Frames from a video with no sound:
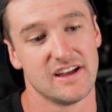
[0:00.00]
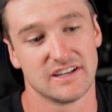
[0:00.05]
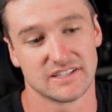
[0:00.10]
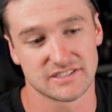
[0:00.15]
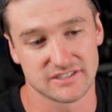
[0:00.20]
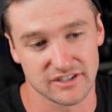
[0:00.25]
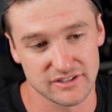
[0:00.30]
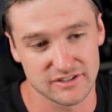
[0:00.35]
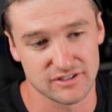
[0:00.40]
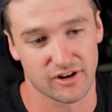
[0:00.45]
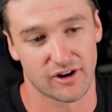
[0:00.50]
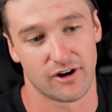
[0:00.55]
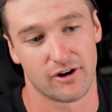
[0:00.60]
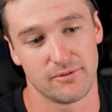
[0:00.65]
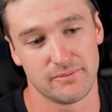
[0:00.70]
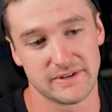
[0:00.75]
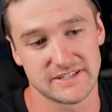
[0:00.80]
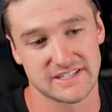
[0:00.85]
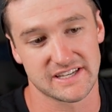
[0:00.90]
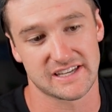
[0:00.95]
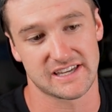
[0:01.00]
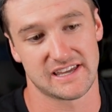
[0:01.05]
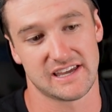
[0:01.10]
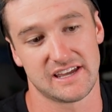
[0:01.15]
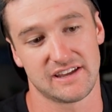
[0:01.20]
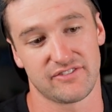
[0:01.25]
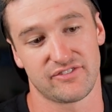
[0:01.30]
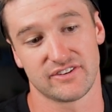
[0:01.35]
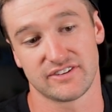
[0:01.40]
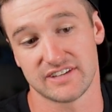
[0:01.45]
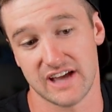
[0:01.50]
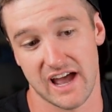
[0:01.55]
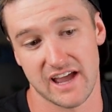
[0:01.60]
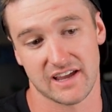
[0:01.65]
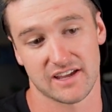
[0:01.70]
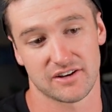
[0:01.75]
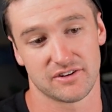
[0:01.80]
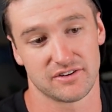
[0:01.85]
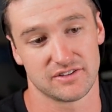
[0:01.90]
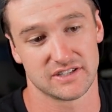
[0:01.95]
So Tom is a king for
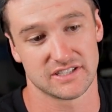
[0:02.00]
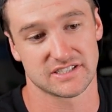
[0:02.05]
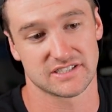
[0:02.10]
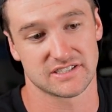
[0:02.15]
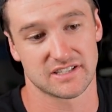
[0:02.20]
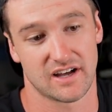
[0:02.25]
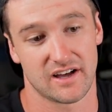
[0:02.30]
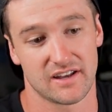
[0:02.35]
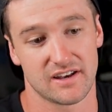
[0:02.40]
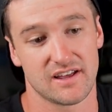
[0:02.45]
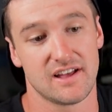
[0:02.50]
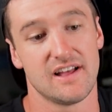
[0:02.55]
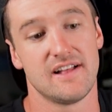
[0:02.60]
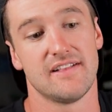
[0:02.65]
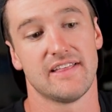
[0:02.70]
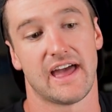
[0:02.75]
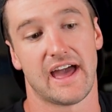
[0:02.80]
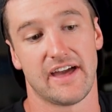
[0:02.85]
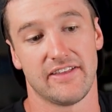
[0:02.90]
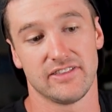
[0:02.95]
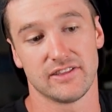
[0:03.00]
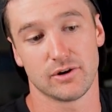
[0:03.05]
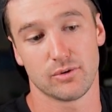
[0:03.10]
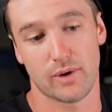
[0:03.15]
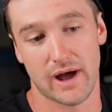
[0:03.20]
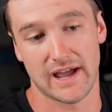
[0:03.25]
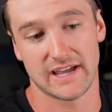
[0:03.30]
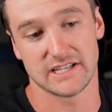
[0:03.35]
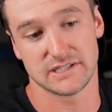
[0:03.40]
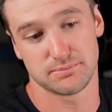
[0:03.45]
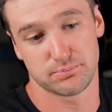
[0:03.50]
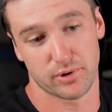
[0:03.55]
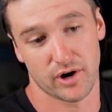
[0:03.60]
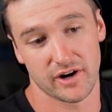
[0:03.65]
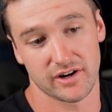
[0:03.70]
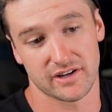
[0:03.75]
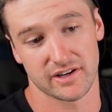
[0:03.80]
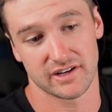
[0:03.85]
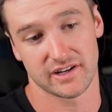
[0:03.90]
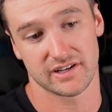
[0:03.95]
taking on this stunt and the way he's
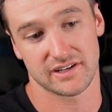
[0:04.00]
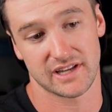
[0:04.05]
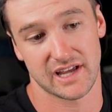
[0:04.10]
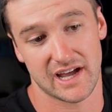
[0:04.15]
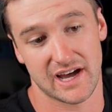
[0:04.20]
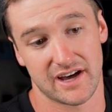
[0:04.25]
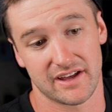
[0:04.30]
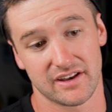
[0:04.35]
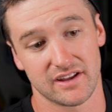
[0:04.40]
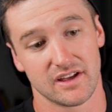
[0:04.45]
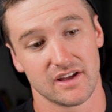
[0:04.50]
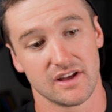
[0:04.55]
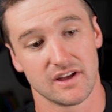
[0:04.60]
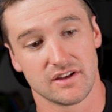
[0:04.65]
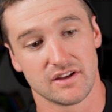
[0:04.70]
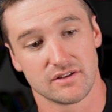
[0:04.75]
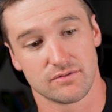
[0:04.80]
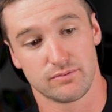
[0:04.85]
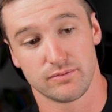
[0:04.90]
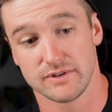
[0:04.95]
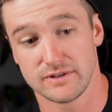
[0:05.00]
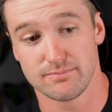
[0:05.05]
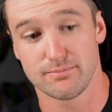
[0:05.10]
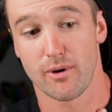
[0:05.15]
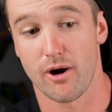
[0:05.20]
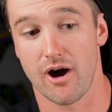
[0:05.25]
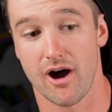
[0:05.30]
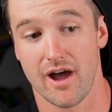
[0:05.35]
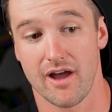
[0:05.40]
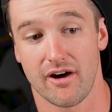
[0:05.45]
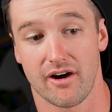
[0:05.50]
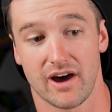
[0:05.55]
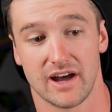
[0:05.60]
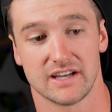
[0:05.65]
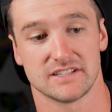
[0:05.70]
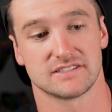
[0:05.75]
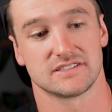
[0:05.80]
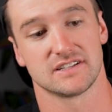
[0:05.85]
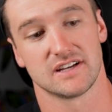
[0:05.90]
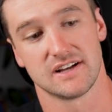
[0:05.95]
broken it down, in my
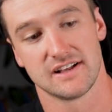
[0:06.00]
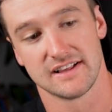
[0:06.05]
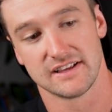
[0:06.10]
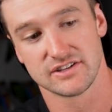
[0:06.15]
eyes.